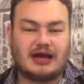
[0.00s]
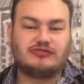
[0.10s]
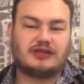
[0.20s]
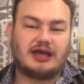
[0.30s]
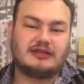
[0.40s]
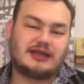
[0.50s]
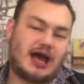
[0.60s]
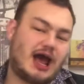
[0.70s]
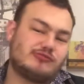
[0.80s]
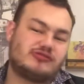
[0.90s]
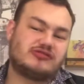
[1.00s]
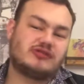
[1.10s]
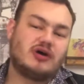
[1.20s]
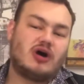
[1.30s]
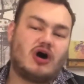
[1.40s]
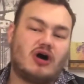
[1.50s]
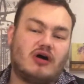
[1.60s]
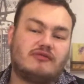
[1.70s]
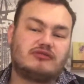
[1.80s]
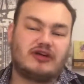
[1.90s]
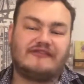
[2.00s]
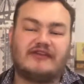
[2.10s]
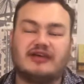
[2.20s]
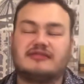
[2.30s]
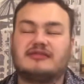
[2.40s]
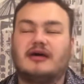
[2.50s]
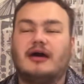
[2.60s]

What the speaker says: out in the house of Griffiths,